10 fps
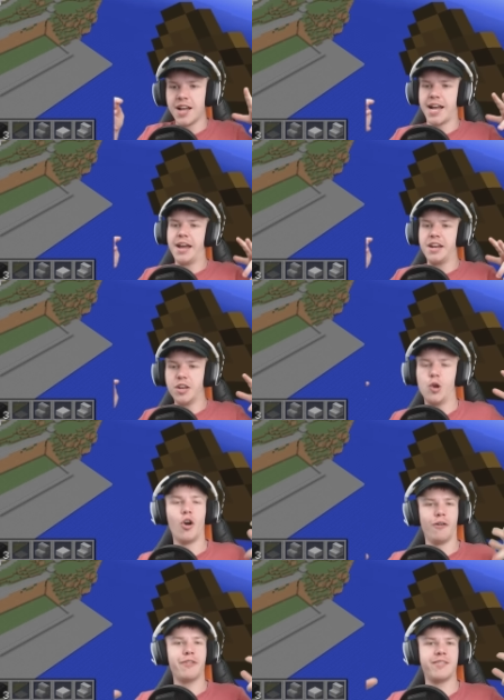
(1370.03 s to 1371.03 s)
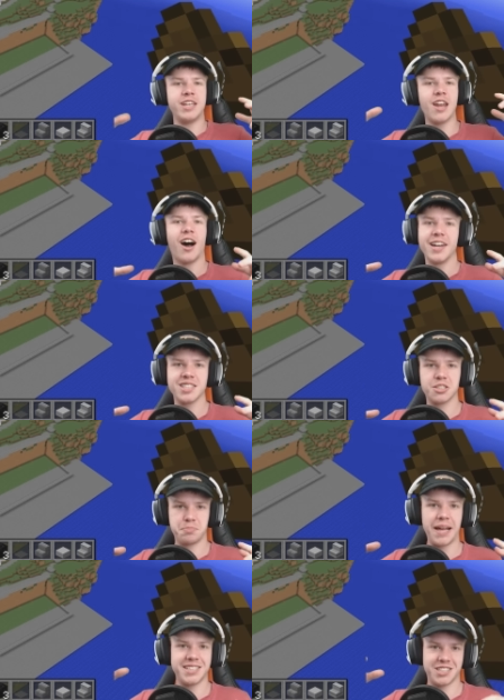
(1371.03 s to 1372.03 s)
and, you know, not very nice
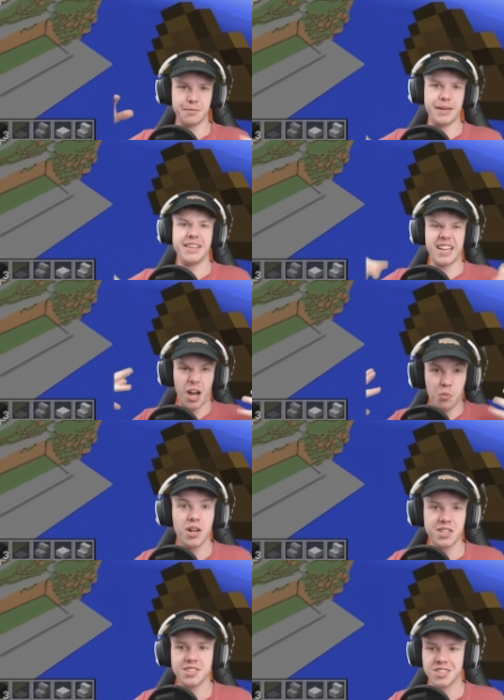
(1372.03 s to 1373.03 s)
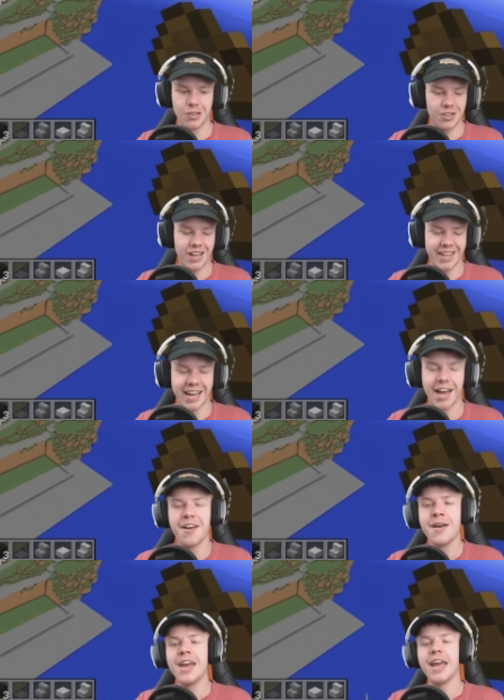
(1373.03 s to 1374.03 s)
place to be. I wanted to look like that.
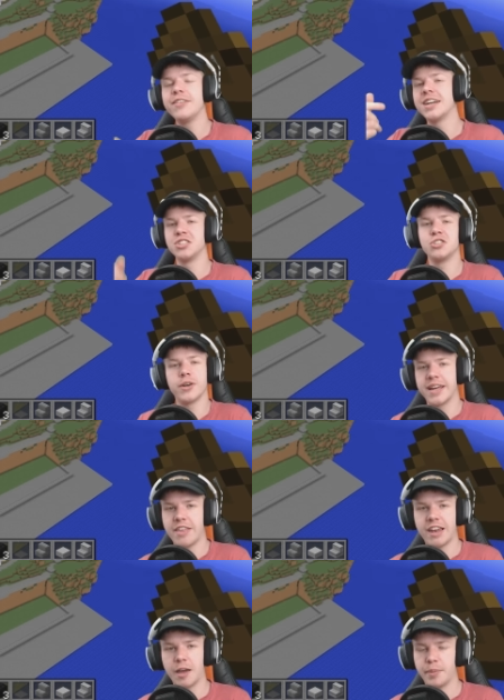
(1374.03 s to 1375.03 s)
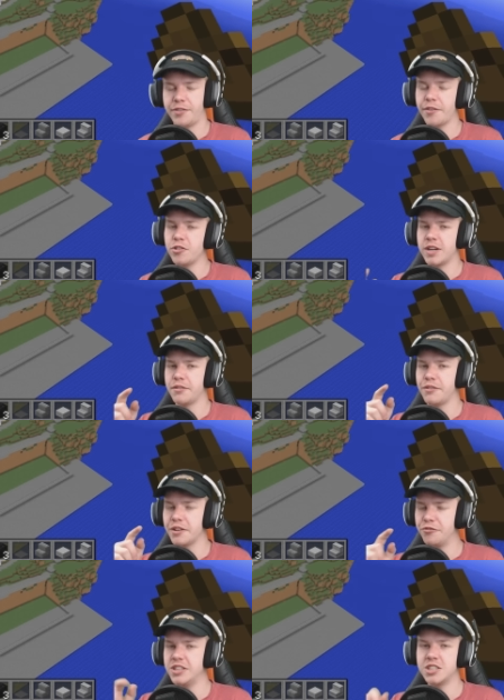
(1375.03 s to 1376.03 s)
If you guys enjoyed it, hit that like button. If you haven't already, then feel
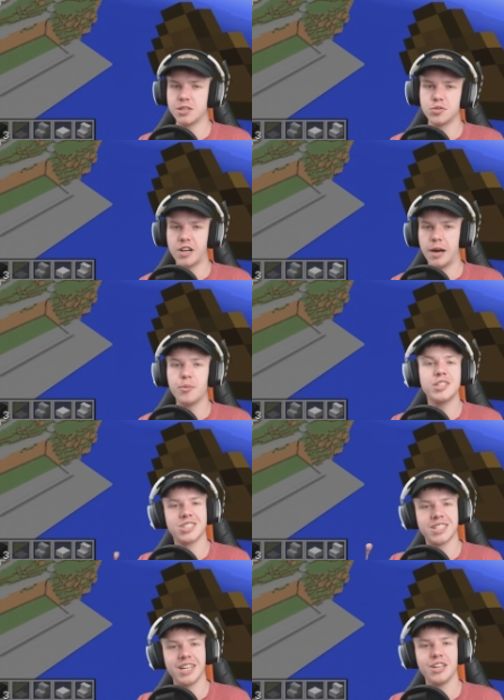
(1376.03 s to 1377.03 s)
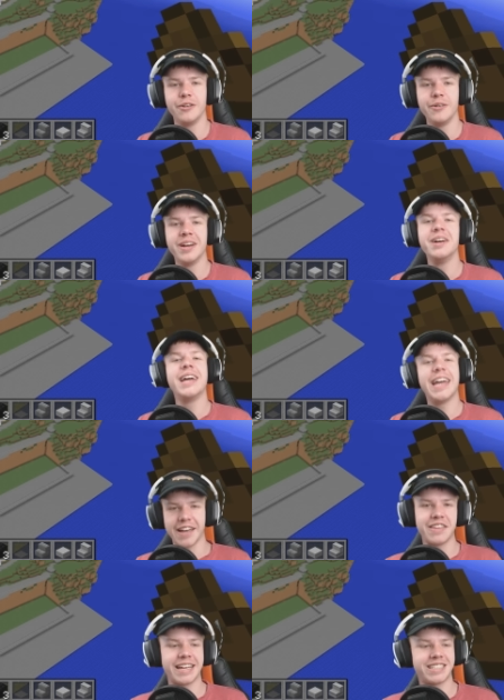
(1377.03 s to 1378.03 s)
free to subscribe. We shall see you
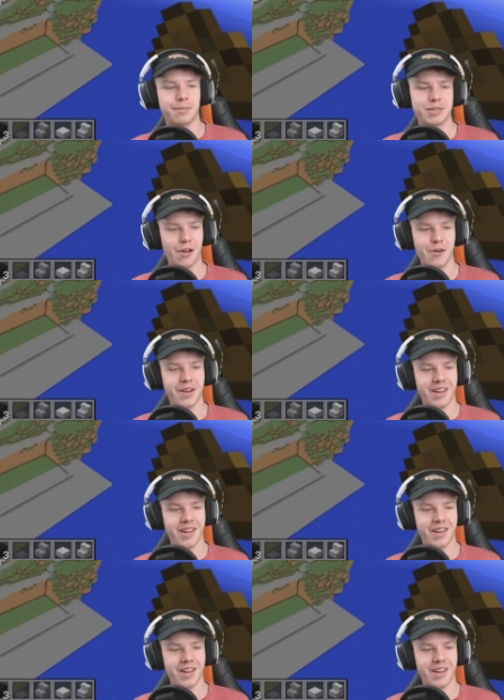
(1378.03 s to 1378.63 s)
in the next episode.